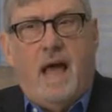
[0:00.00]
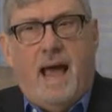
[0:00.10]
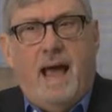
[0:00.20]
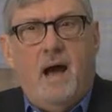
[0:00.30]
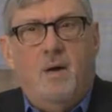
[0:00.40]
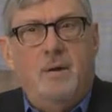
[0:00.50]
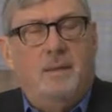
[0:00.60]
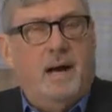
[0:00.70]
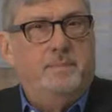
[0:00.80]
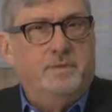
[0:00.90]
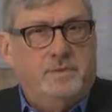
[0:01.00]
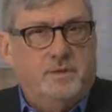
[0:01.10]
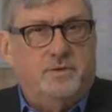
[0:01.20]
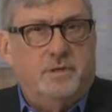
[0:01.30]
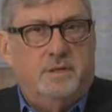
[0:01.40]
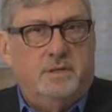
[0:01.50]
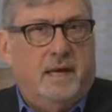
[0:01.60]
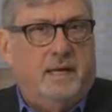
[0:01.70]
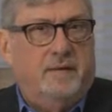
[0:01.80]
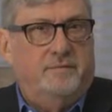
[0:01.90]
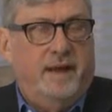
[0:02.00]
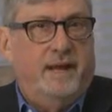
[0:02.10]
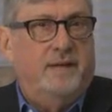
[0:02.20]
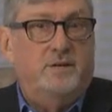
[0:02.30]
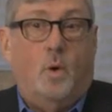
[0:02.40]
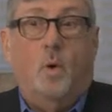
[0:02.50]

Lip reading: how am I positioned to take advantage,